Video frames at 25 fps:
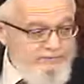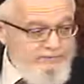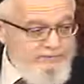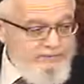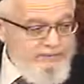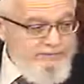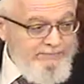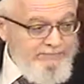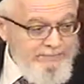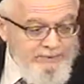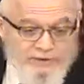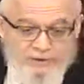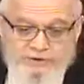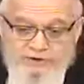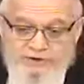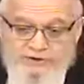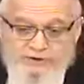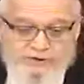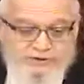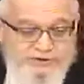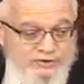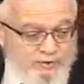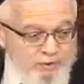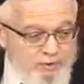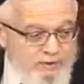the
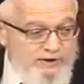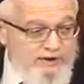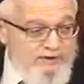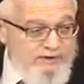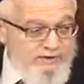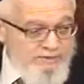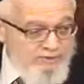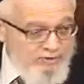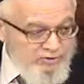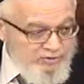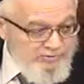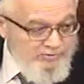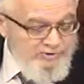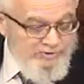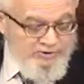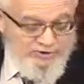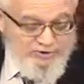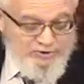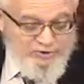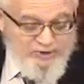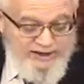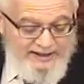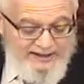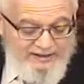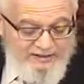is aware, the most
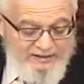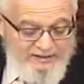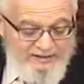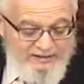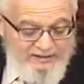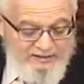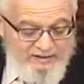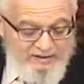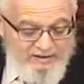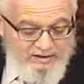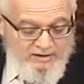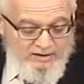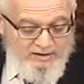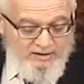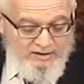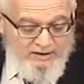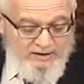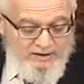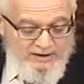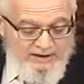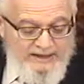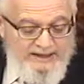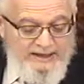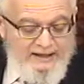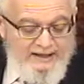Mosasheni,
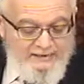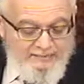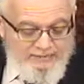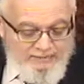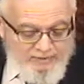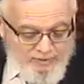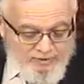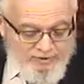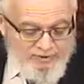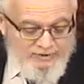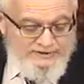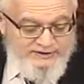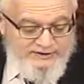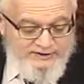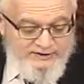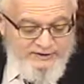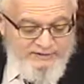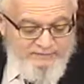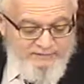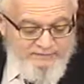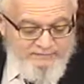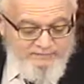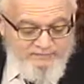and he purchases it?